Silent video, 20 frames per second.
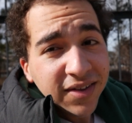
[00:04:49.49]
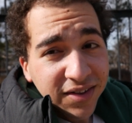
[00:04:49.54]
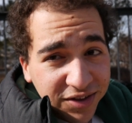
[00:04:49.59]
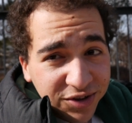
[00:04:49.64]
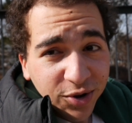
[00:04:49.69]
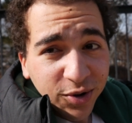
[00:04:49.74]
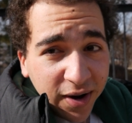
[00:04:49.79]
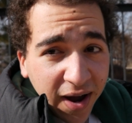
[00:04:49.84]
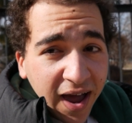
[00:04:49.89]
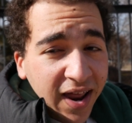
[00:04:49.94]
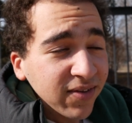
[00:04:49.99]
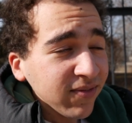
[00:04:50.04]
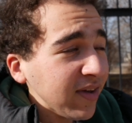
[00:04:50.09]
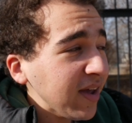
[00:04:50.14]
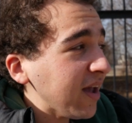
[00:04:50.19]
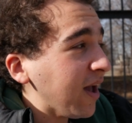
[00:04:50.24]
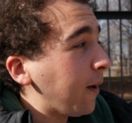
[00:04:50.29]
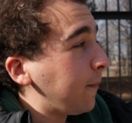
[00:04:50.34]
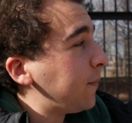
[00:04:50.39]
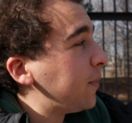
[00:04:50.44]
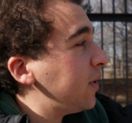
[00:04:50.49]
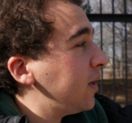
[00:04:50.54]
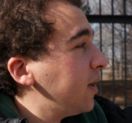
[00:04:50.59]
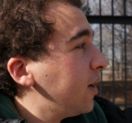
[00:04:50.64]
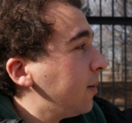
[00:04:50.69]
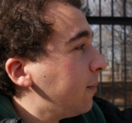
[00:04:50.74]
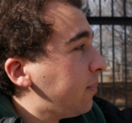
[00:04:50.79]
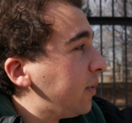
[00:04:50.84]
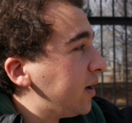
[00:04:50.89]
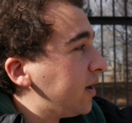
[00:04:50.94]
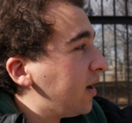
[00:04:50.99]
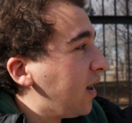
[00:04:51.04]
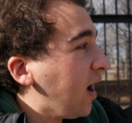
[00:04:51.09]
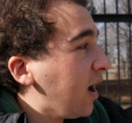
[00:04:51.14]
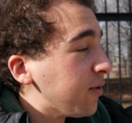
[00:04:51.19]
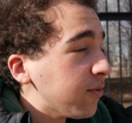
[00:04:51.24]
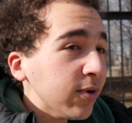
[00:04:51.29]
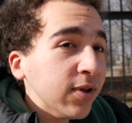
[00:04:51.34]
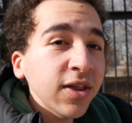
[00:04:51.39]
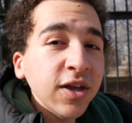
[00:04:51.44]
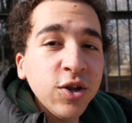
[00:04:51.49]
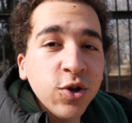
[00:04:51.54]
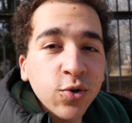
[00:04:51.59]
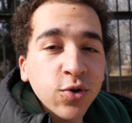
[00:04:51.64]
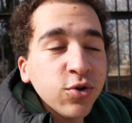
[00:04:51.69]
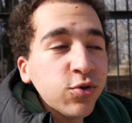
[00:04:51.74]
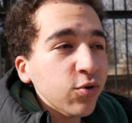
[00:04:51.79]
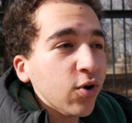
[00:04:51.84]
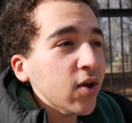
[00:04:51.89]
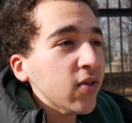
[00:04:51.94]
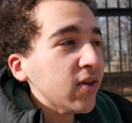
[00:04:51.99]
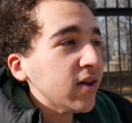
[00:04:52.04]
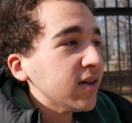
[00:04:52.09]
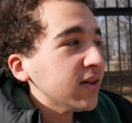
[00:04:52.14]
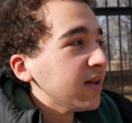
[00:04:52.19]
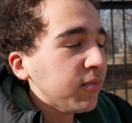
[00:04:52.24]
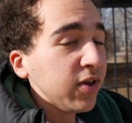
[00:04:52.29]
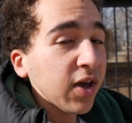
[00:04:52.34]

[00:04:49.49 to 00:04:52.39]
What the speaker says: still kind of am, but I really do enjoy this.